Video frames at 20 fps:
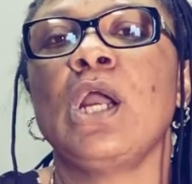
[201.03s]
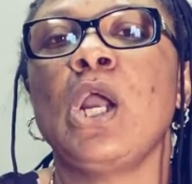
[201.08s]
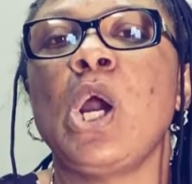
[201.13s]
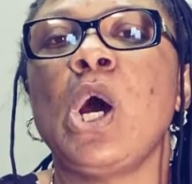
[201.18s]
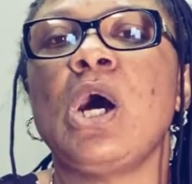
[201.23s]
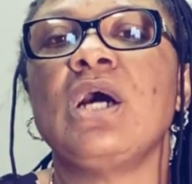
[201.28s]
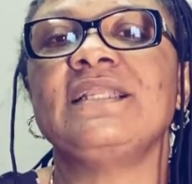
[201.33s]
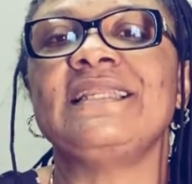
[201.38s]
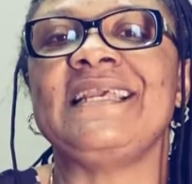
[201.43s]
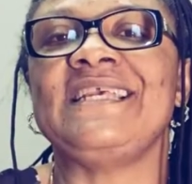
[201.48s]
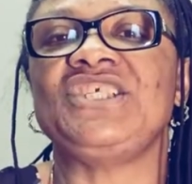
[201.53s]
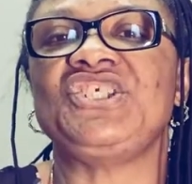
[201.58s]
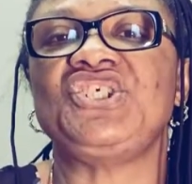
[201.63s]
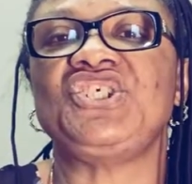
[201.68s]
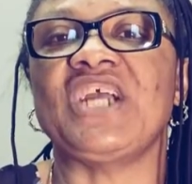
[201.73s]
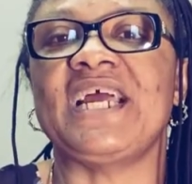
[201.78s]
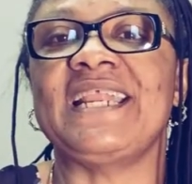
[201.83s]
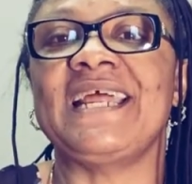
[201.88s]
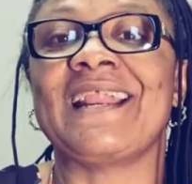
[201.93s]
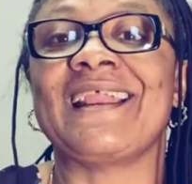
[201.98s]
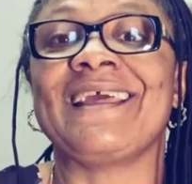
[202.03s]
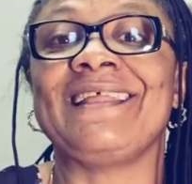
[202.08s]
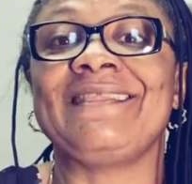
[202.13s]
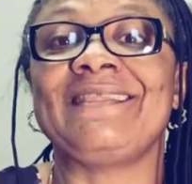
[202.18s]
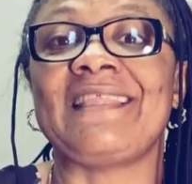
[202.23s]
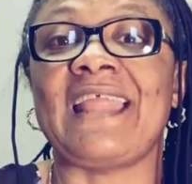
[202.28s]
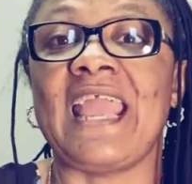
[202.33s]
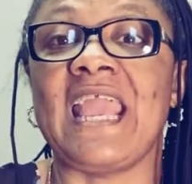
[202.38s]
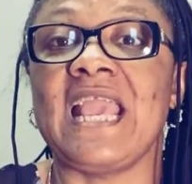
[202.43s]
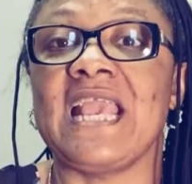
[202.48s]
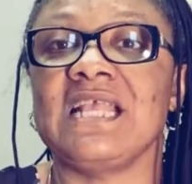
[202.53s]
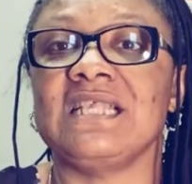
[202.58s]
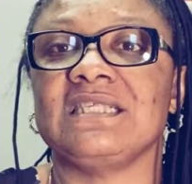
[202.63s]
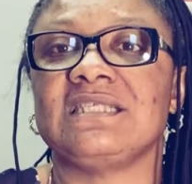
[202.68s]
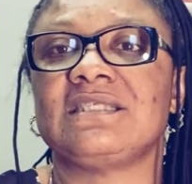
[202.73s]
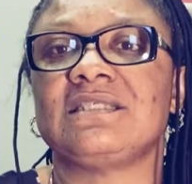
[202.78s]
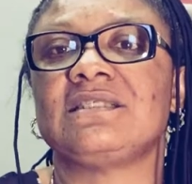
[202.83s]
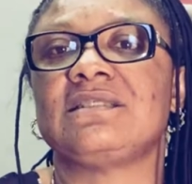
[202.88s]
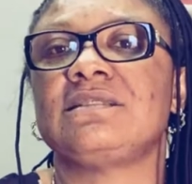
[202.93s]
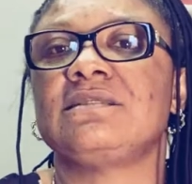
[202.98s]
God is channeling
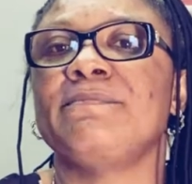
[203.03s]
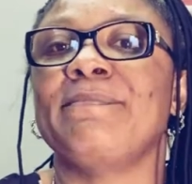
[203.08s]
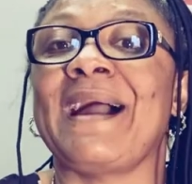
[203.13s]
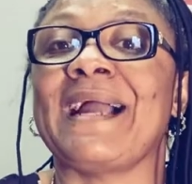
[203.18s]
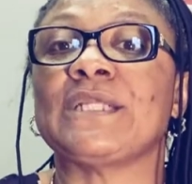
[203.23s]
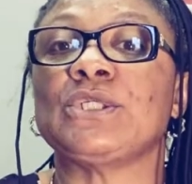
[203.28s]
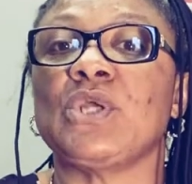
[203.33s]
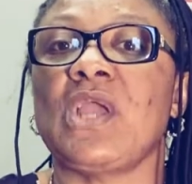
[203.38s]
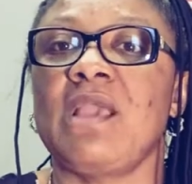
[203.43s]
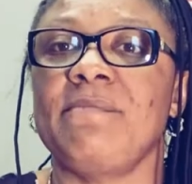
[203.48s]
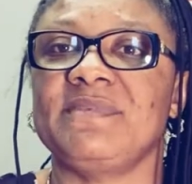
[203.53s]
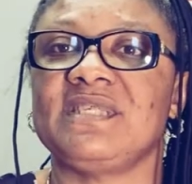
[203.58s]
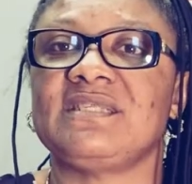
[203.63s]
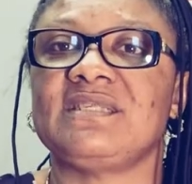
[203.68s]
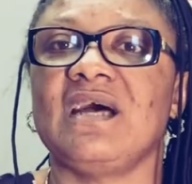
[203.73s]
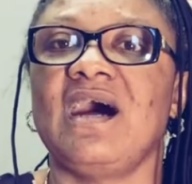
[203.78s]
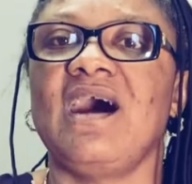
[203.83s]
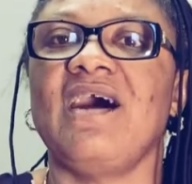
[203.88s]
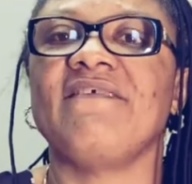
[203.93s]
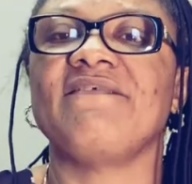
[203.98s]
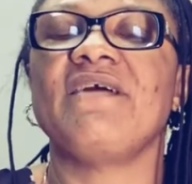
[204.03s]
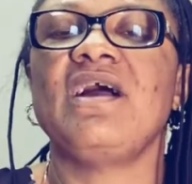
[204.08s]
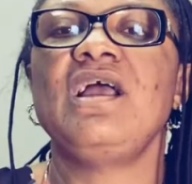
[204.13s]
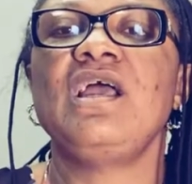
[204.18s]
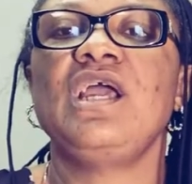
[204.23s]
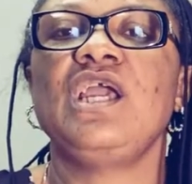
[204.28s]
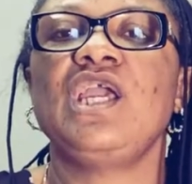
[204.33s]
things back to himself.